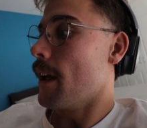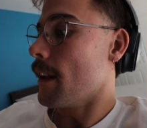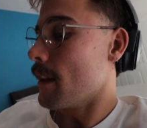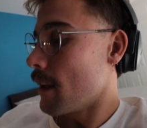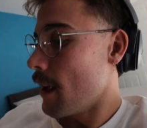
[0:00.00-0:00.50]

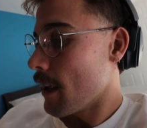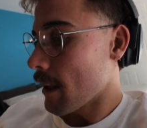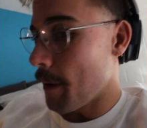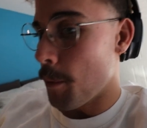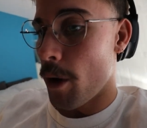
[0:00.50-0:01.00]
and
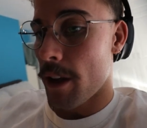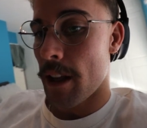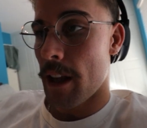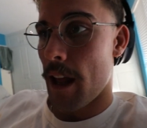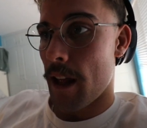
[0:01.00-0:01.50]
keep
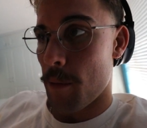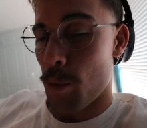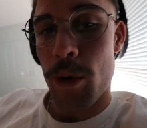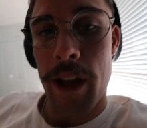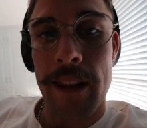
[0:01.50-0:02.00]
working and
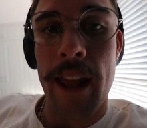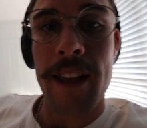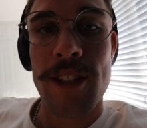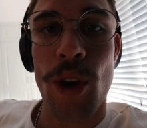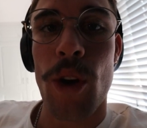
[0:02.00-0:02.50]
we'll get
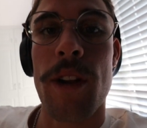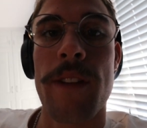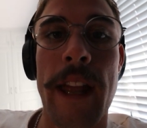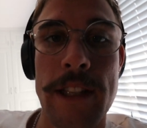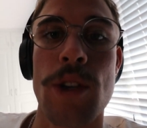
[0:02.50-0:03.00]
there. So
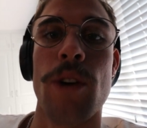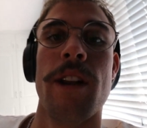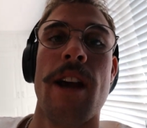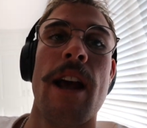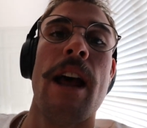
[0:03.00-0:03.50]
that's
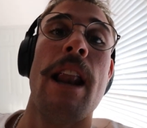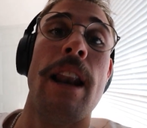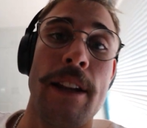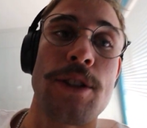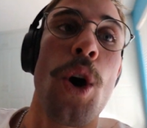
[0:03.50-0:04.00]
good. Let's